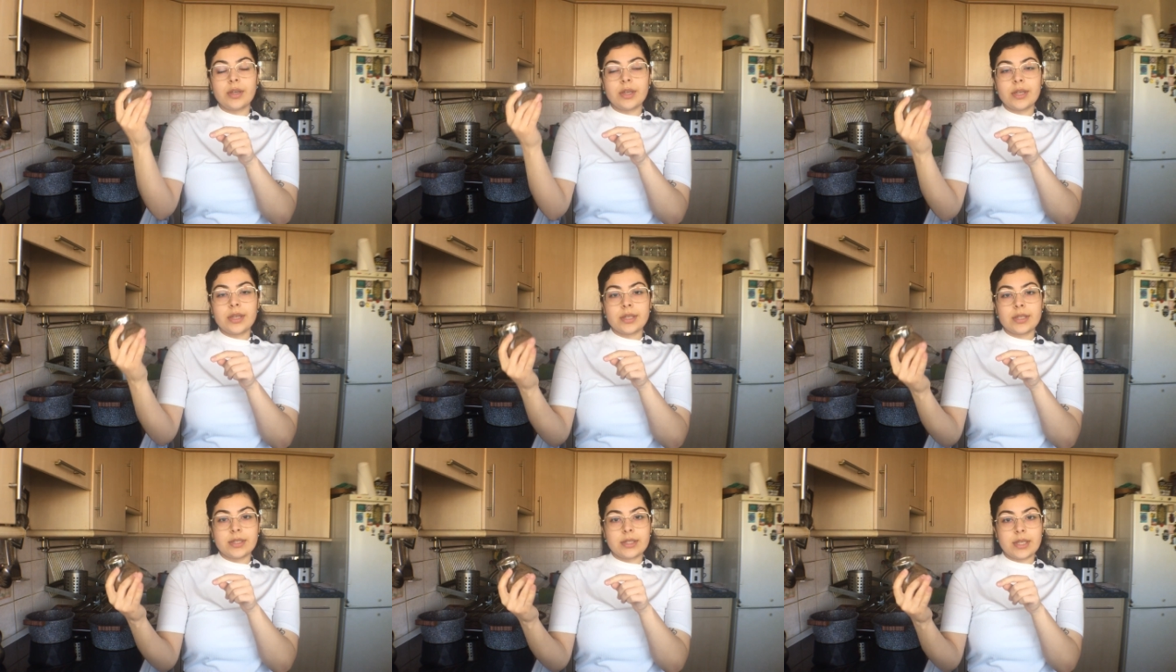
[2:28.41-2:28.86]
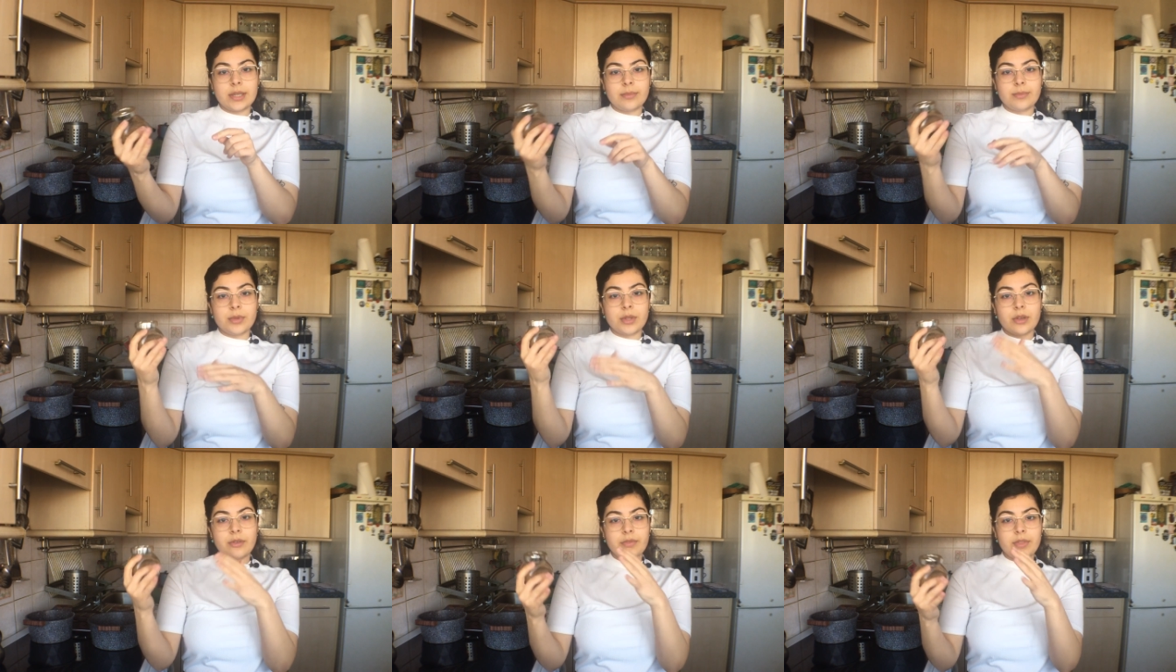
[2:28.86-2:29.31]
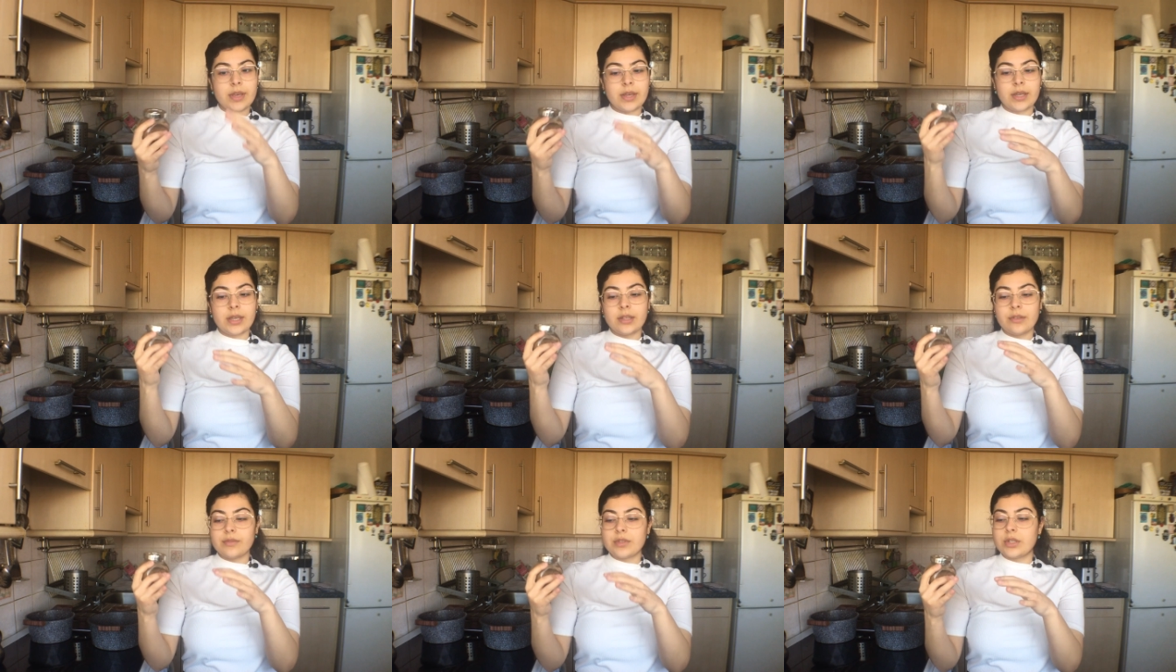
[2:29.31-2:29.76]
depth of that kind of
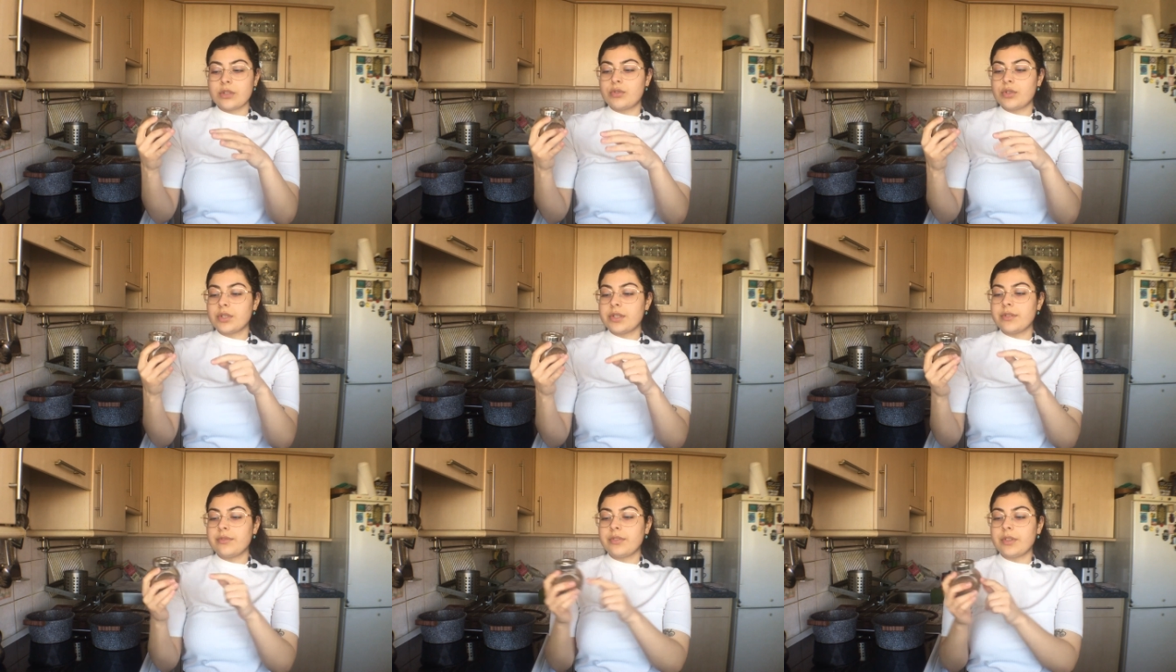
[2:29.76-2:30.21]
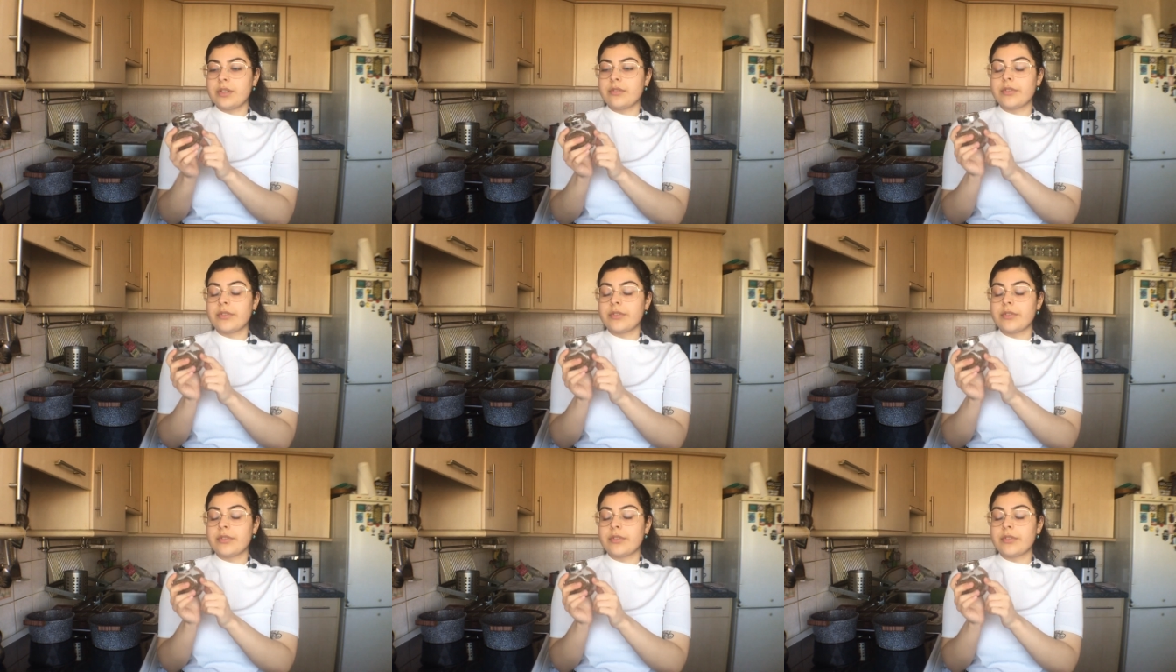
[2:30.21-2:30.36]
citrusy flavour.